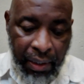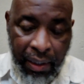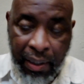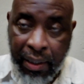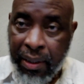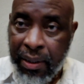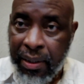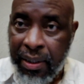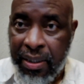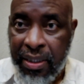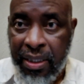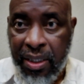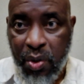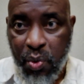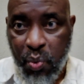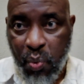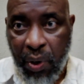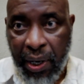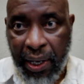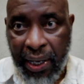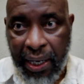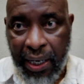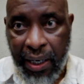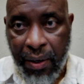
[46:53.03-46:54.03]
This is
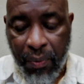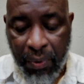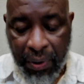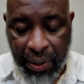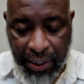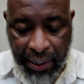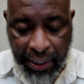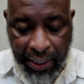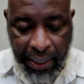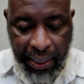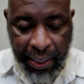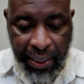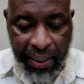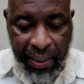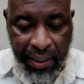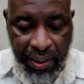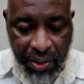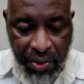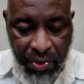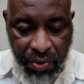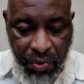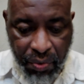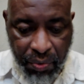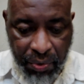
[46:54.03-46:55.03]
where I will end
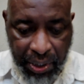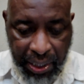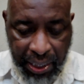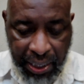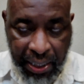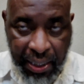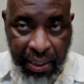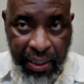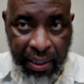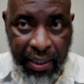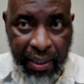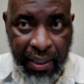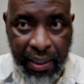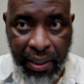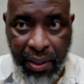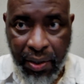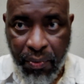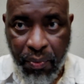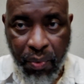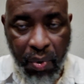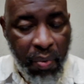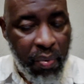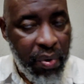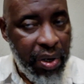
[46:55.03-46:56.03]
today. We
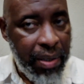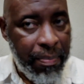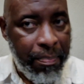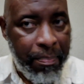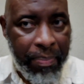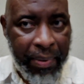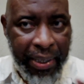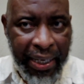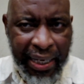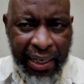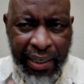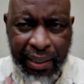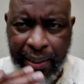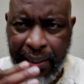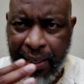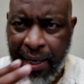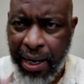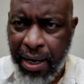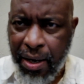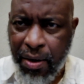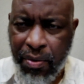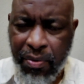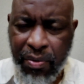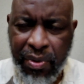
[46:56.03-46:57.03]
will break
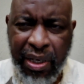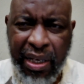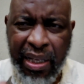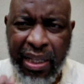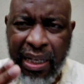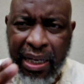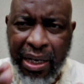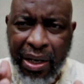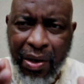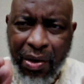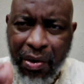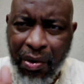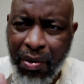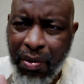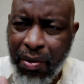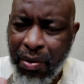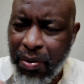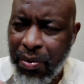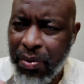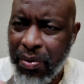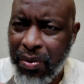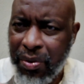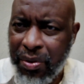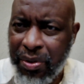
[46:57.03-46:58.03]
down the
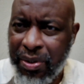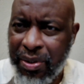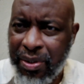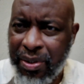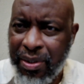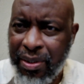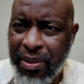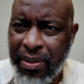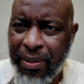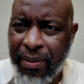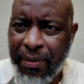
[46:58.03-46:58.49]
laws.